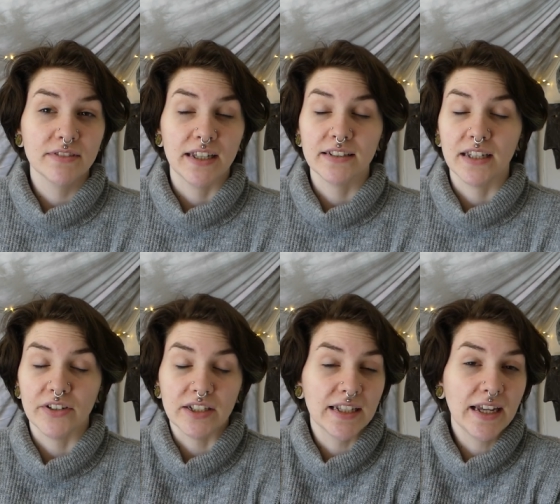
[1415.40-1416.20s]
then give it
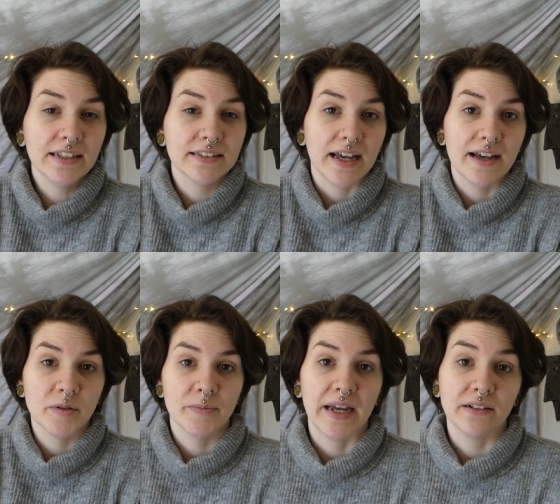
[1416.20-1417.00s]
a like. That
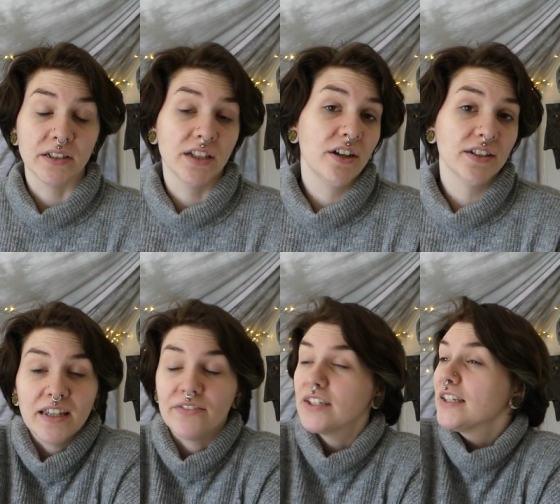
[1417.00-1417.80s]
helps me out a lot.
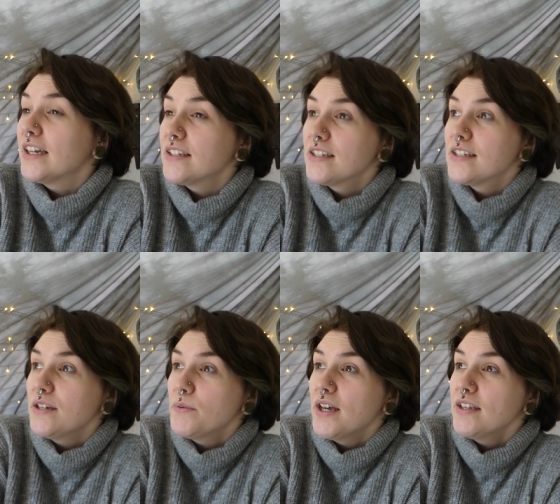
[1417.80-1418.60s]
If you'd like to see
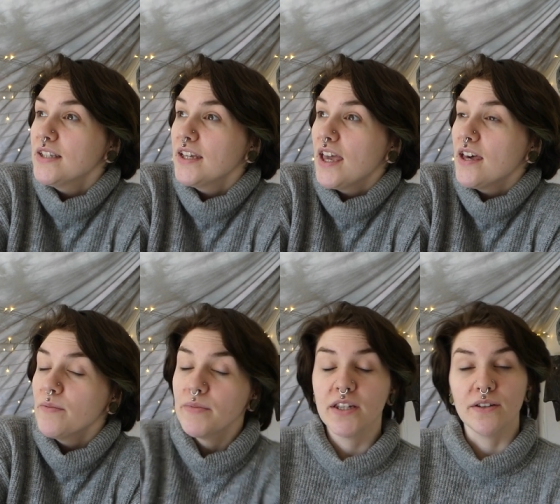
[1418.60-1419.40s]
what else I get up
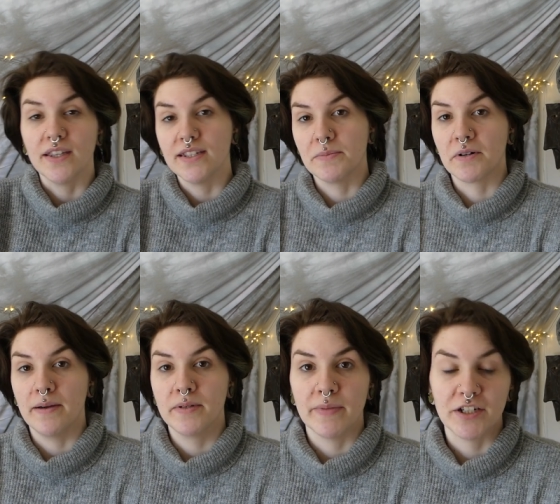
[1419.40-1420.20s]
to, then
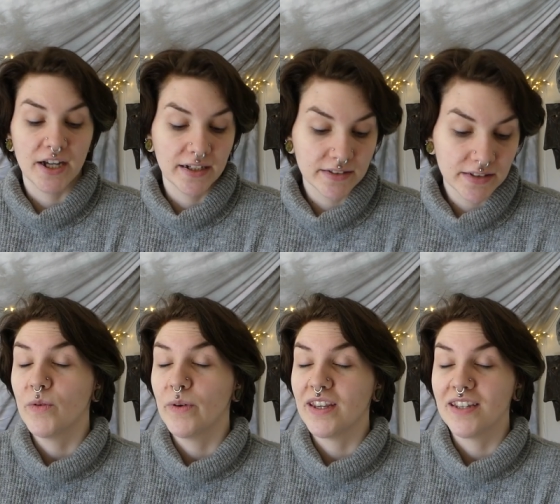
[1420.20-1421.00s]
subscribe to my channel. But
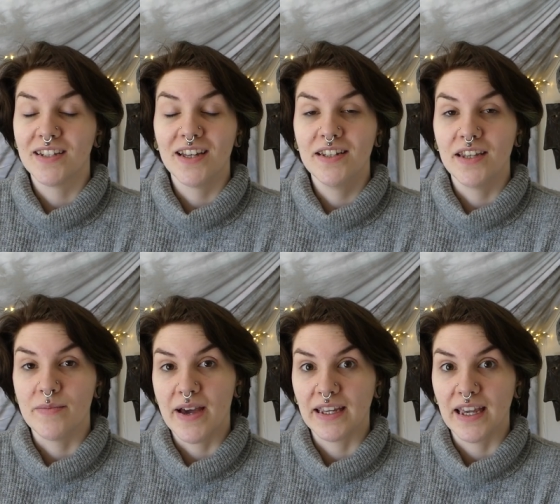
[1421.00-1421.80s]
whether you decide to keep
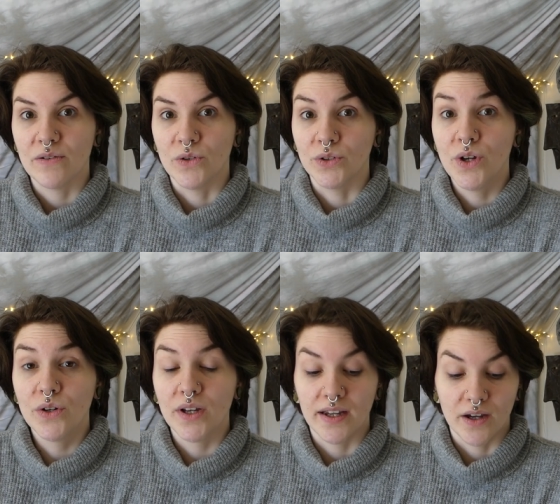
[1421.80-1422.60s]
hanging out or not,
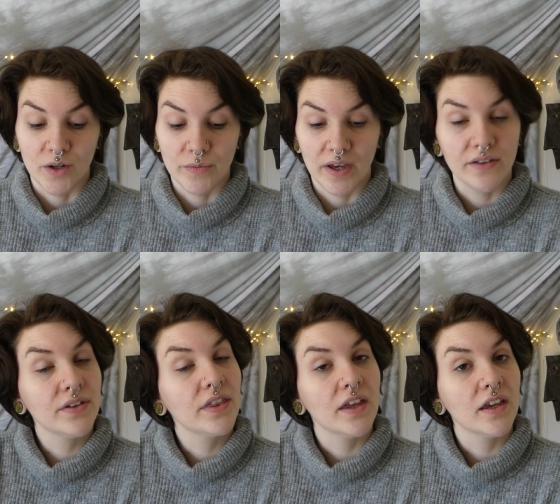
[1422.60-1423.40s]
I hope
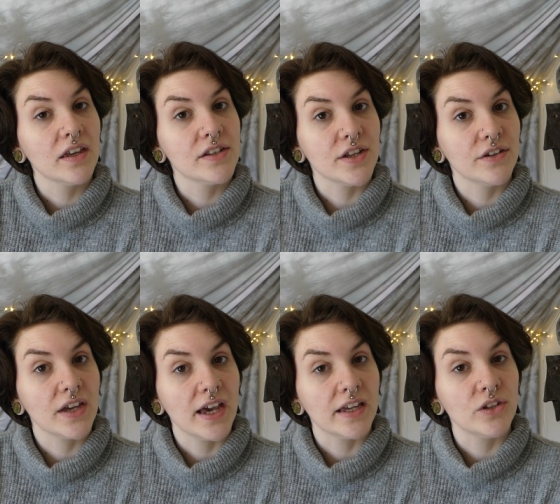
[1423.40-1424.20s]
everything is
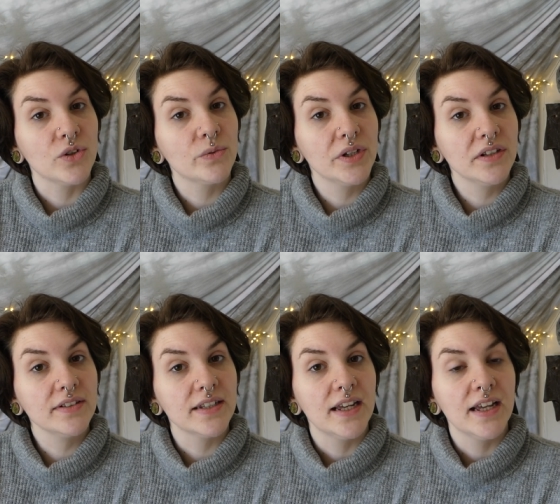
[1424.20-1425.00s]
okay in your world,
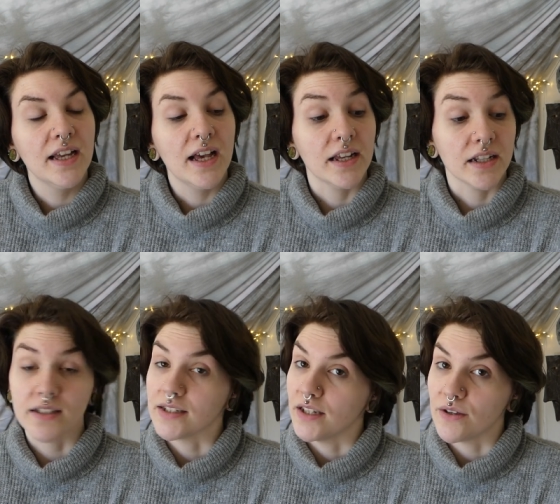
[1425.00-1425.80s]
and I'll
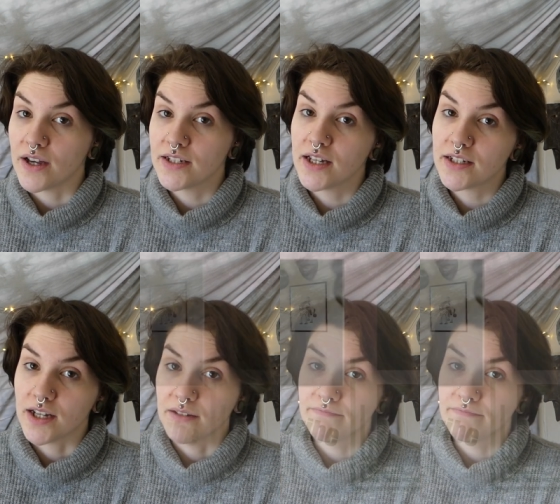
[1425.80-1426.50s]
see you guys next time.